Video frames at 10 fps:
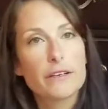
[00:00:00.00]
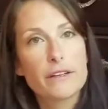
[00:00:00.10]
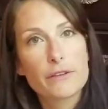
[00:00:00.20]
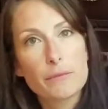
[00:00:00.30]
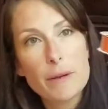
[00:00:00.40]

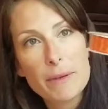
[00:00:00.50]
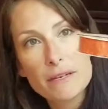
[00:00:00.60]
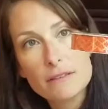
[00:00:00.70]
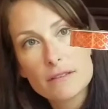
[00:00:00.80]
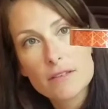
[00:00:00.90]
Another
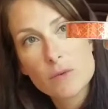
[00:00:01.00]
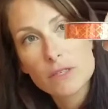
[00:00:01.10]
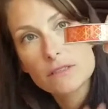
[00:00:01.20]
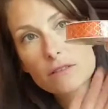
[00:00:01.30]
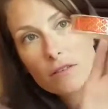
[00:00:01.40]
ribbon. This
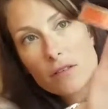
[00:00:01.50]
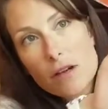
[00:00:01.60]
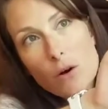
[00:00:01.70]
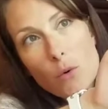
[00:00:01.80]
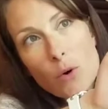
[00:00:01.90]
one's
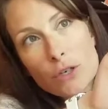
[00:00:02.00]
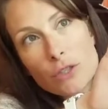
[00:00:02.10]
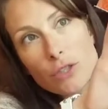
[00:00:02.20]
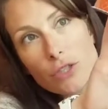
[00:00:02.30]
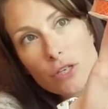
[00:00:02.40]

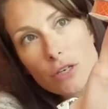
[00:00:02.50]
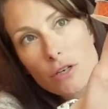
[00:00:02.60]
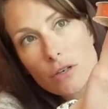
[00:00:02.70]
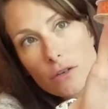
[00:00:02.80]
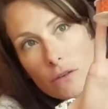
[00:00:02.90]
orange
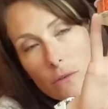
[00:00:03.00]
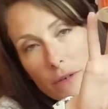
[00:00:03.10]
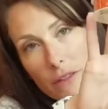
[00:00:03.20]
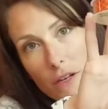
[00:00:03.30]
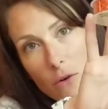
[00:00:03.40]

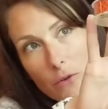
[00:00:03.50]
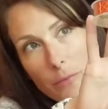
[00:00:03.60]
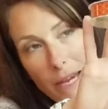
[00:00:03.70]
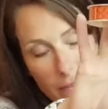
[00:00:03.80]
with a gold